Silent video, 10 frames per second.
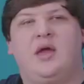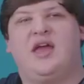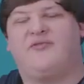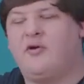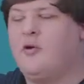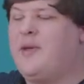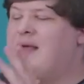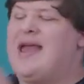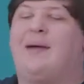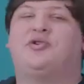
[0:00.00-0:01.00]
If there had been a
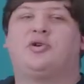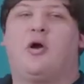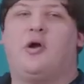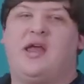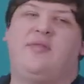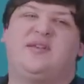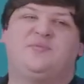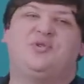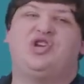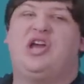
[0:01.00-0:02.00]
capture card in
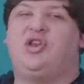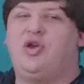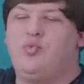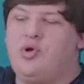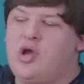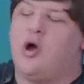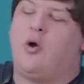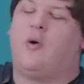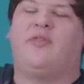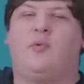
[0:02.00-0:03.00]
this machine, you
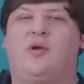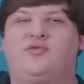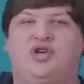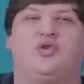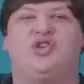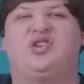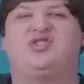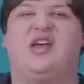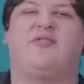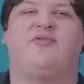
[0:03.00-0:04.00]
know they would have chosen to
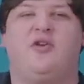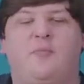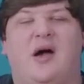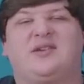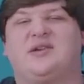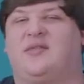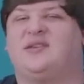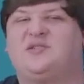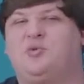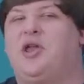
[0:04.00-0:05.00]
save a few bucks on the
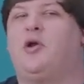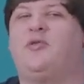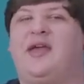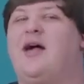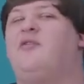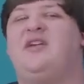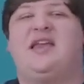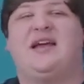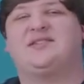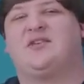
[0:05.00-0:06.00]
splitter, the
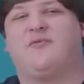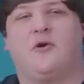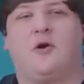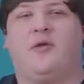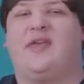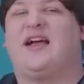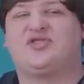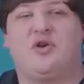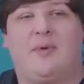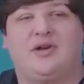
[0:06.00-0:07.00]
LVDS converter, and the
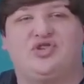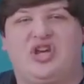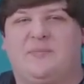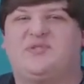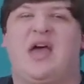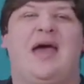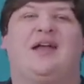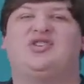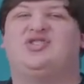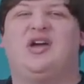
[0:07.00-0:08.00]
extra mux chips,
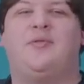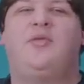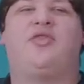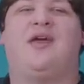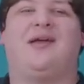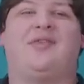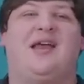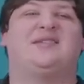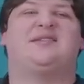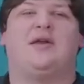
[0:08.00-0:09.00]
and just done the thing that
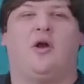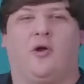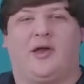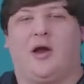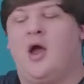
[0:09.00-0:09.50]
I said earlier.